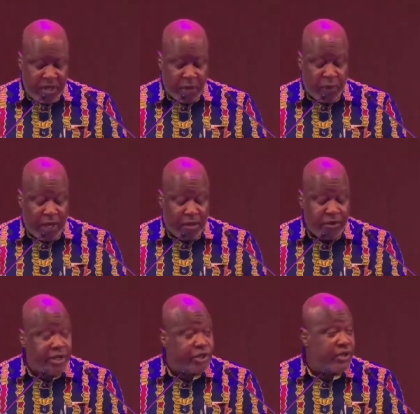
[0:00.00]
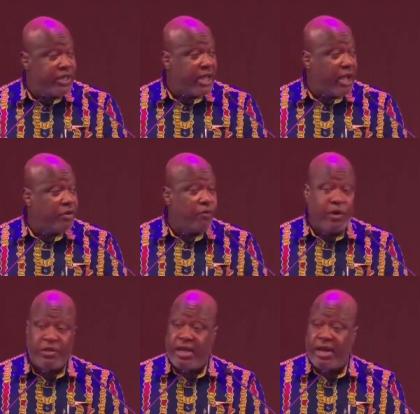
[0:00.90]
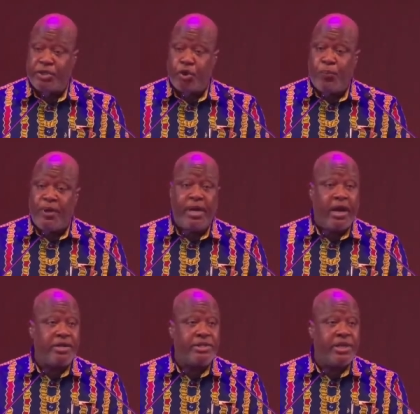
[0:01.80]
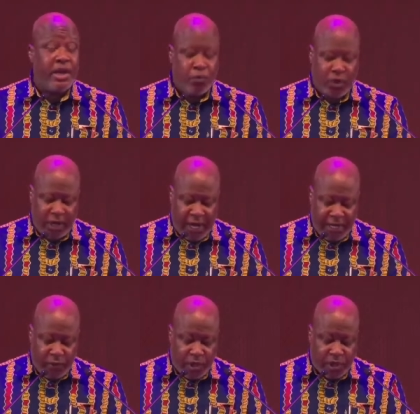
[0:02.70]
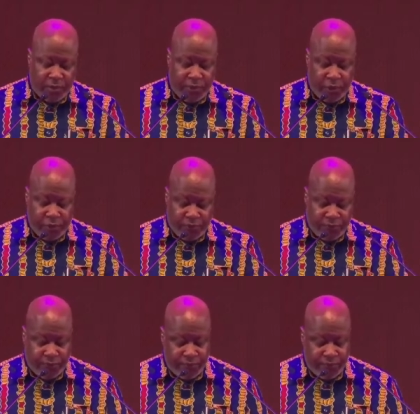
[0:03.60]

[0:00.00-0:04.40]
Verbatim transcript: The world is not the kind of world that has open hands and will gladly welcome you.